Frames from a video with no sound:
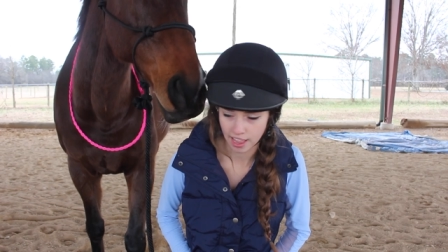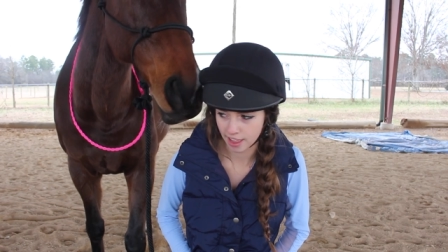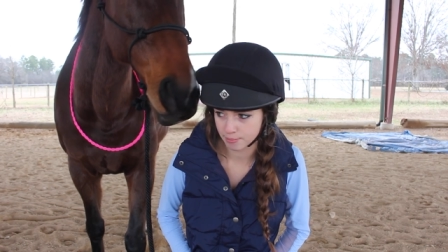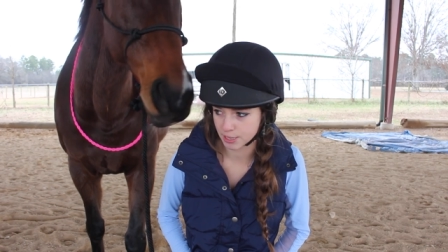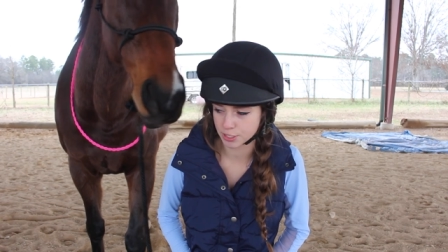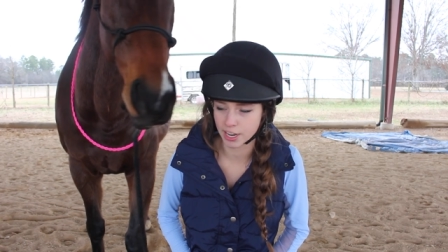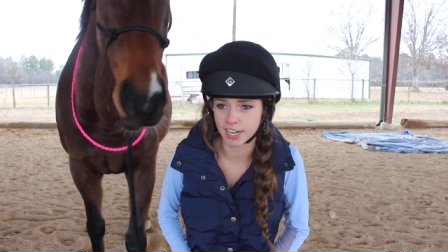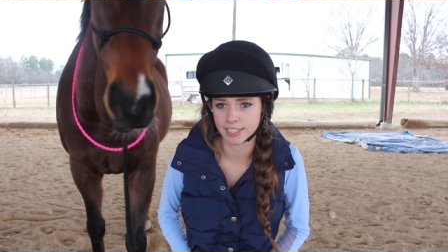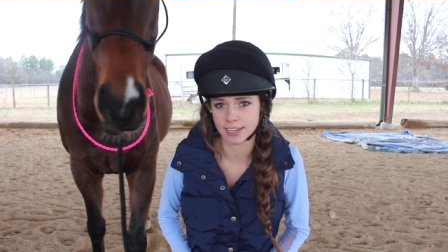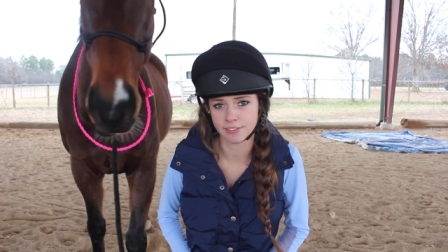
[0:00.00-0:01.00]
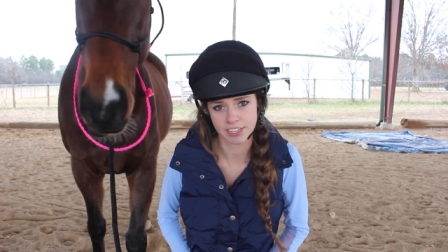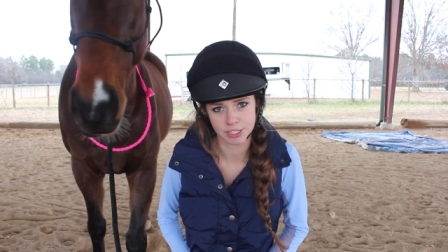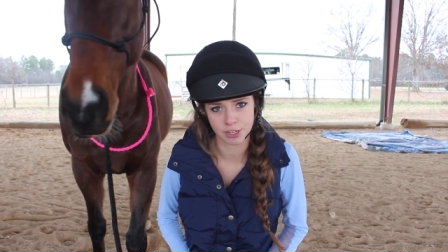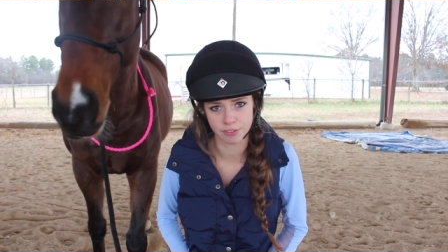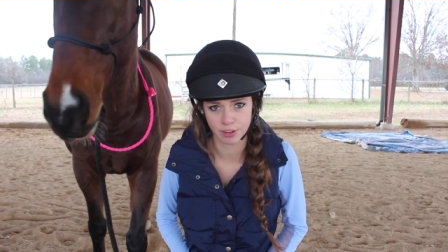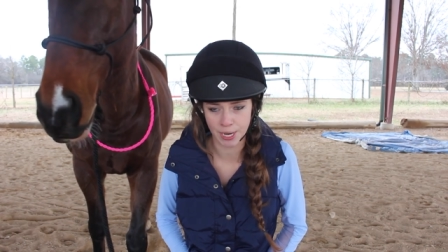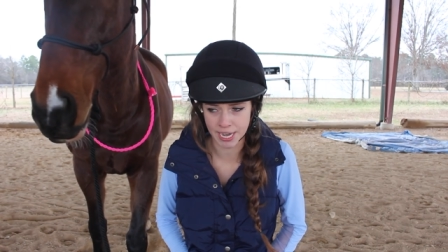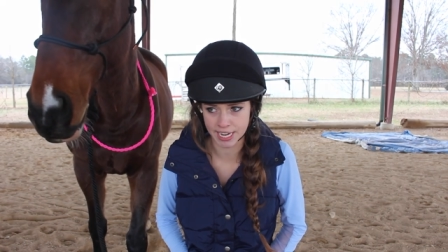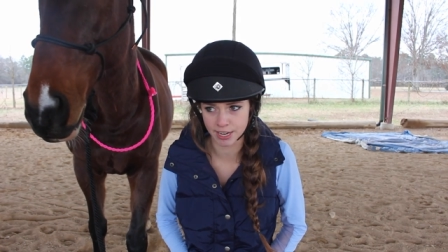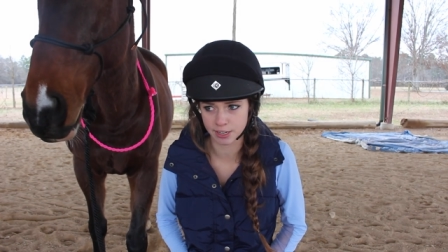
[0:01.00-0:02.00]
I've been trained a eventer for
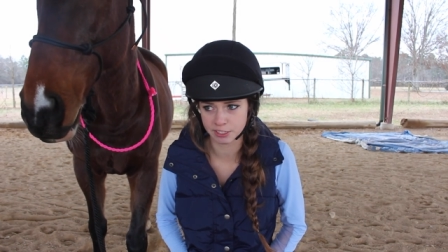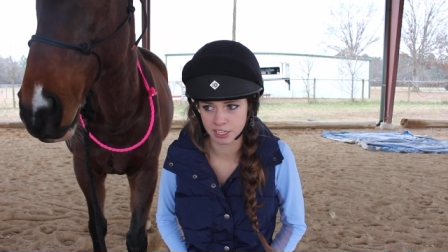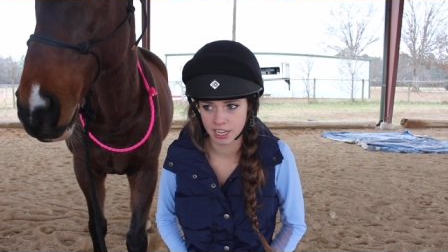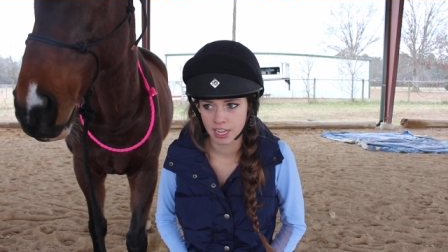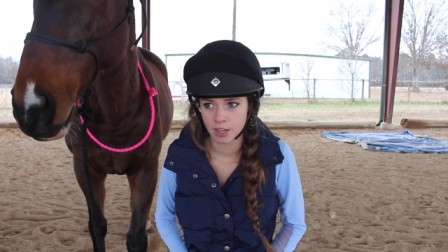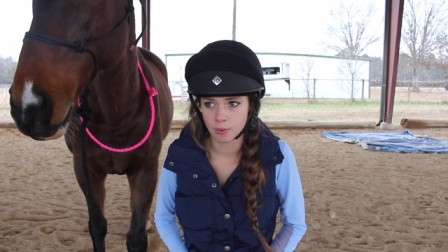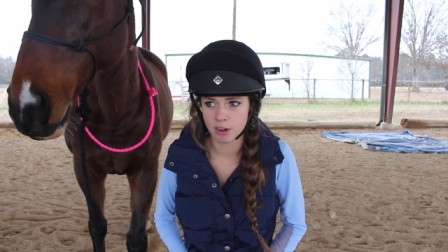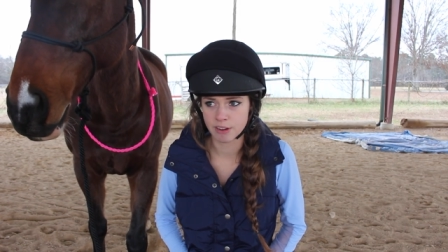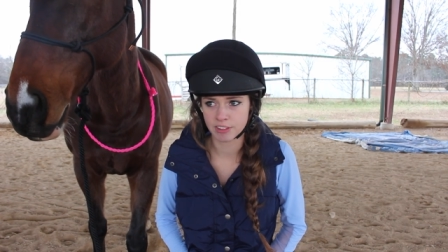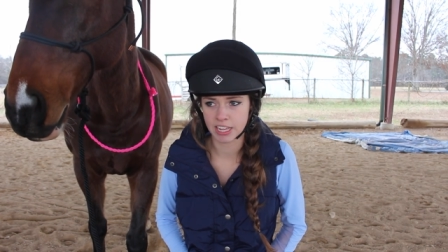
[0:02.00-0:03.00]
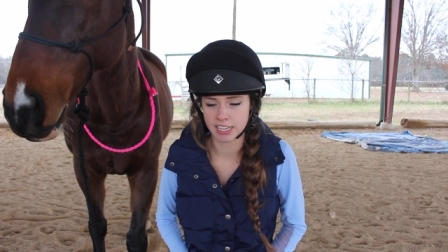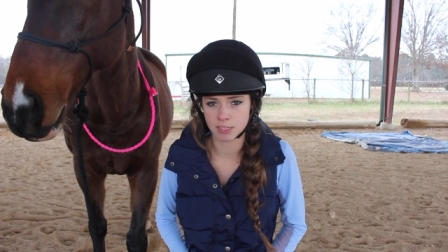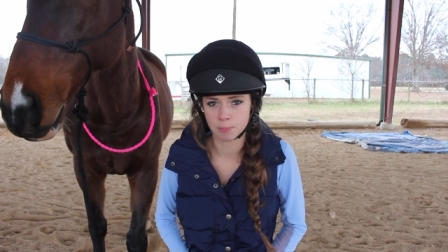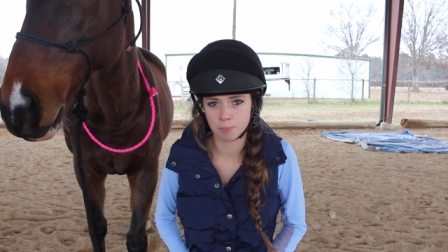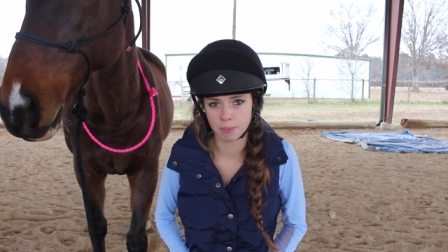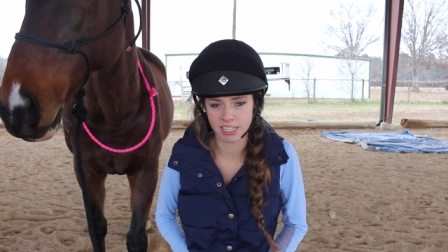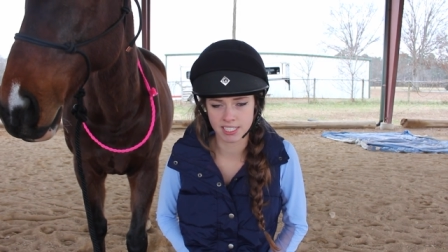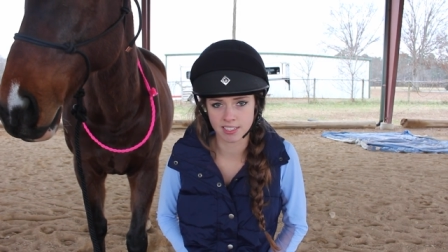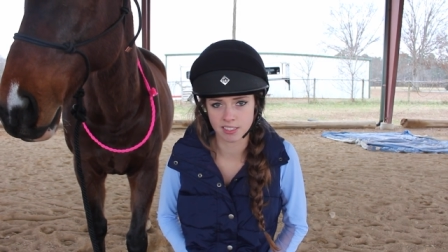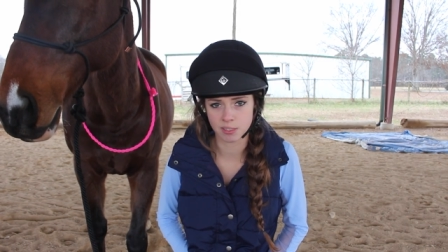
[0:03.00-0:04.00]
eight years where everything is
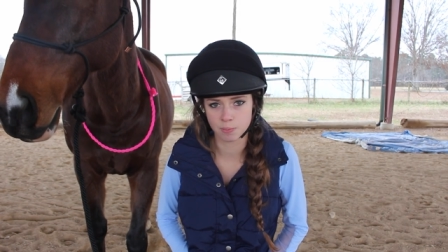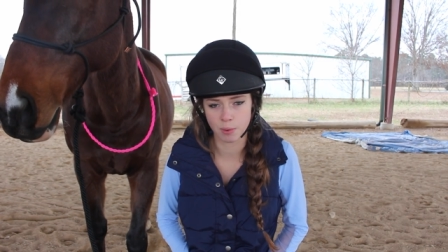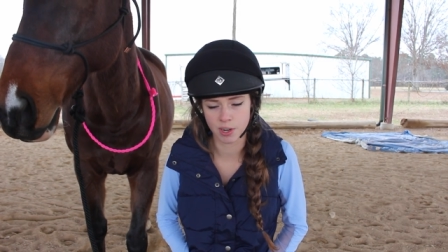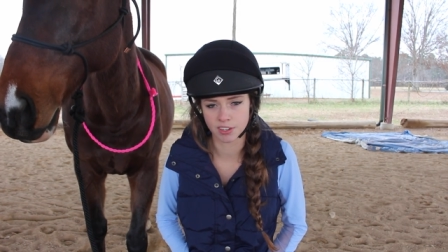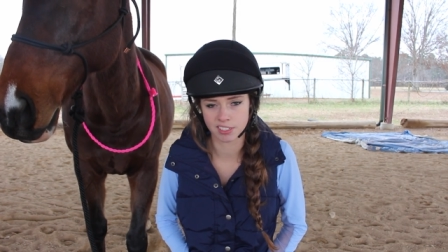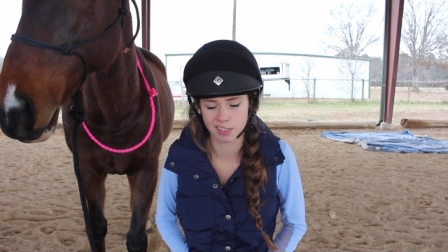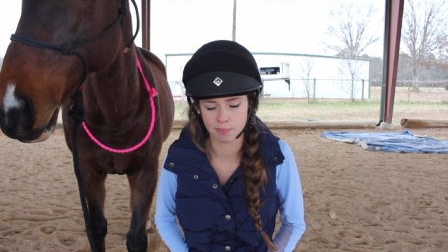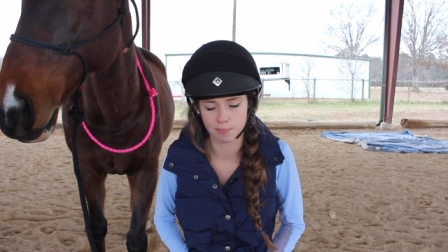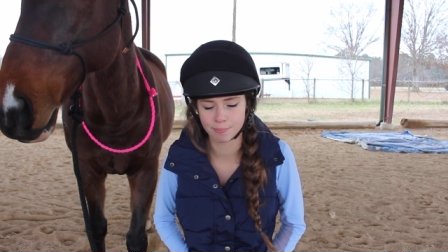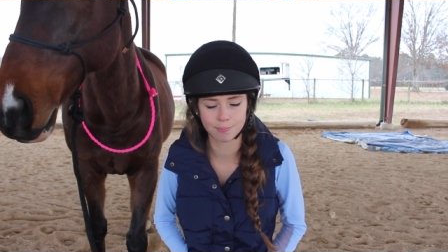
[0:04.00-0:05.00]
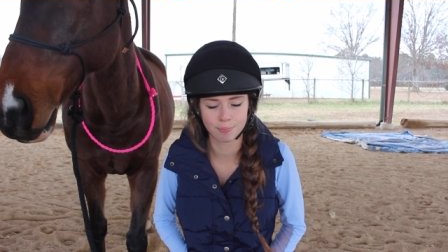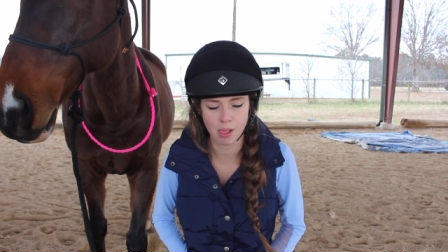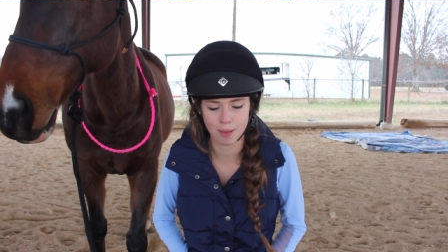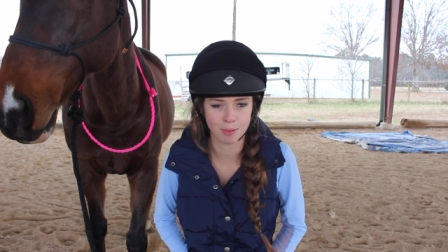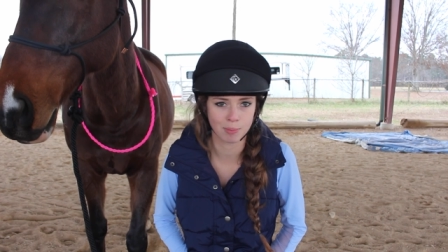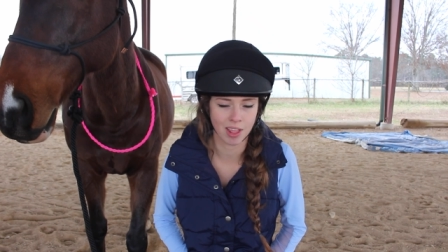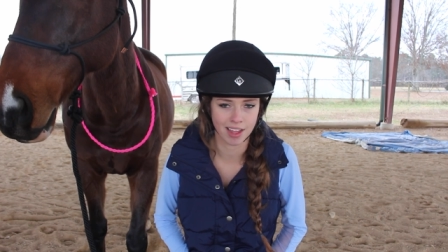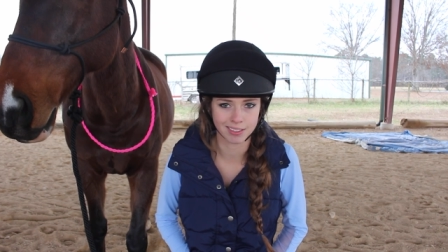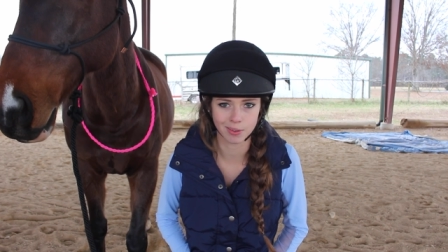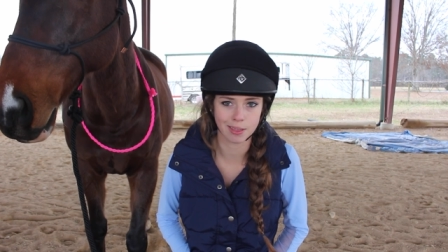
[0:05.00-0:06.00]
bits and spurs and blah blah
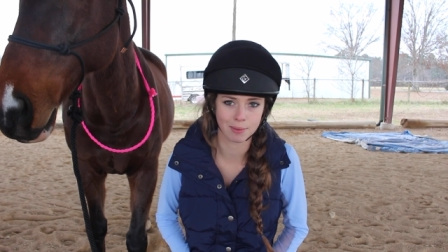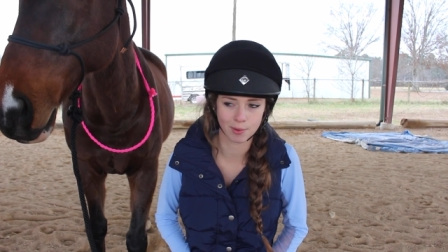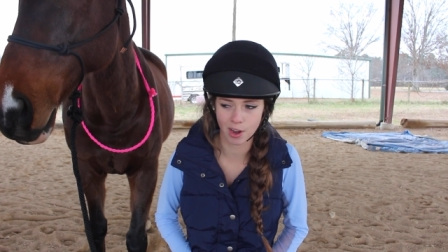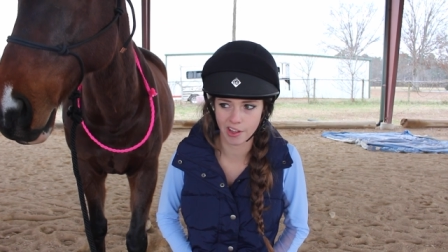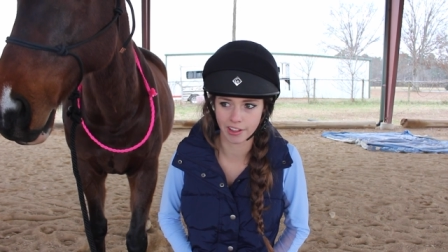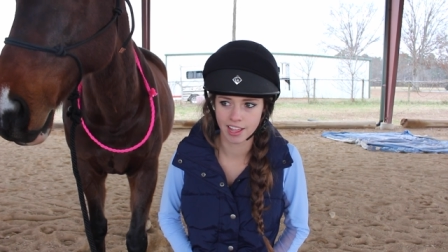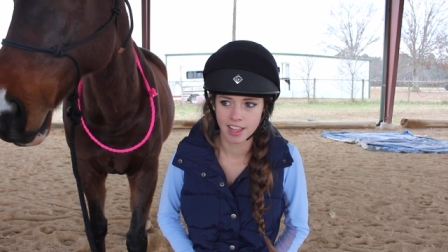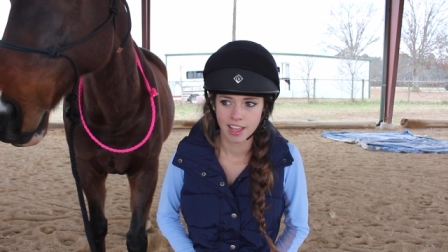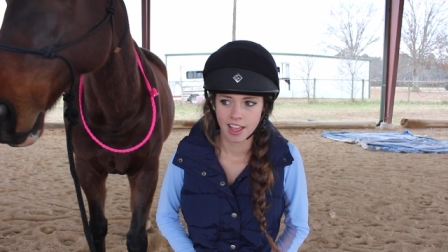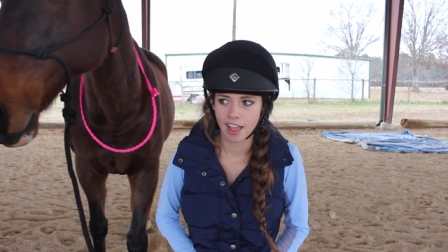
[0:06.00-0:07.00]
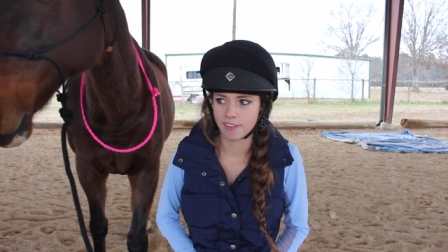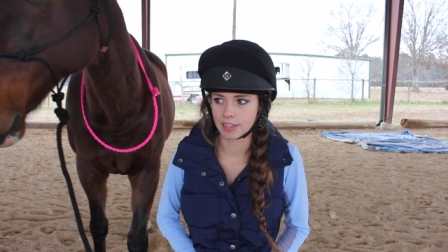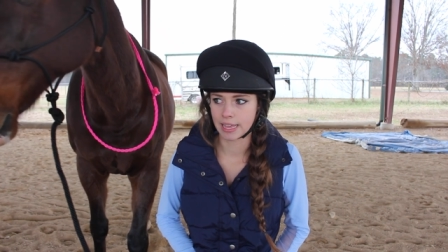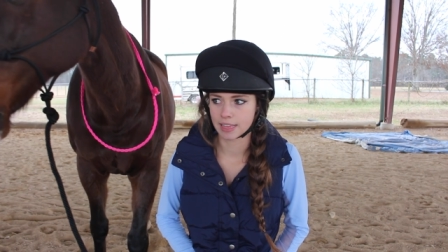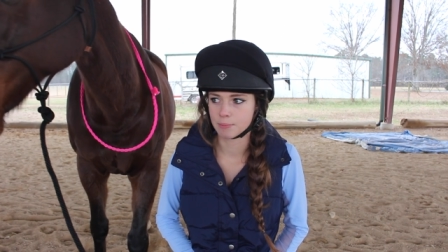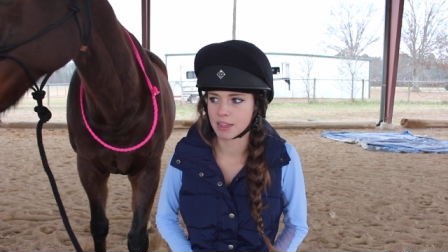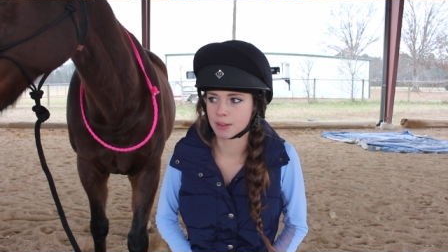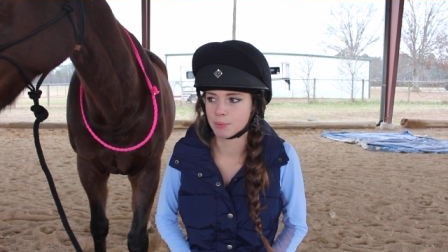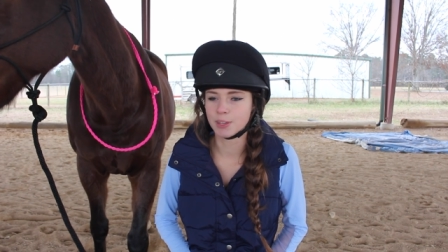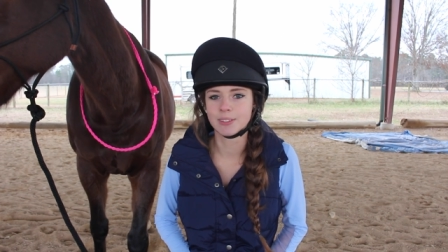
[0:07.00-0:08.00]
blah. Don't get me wrong, I haven't like been
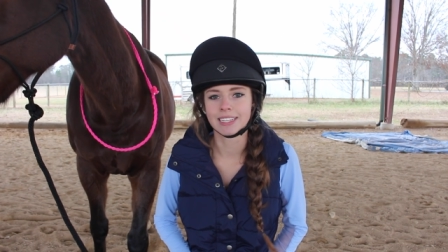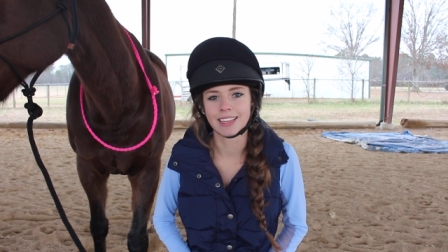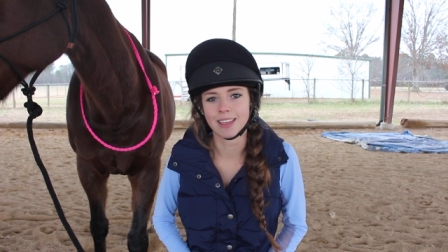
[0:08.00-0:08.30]
abusing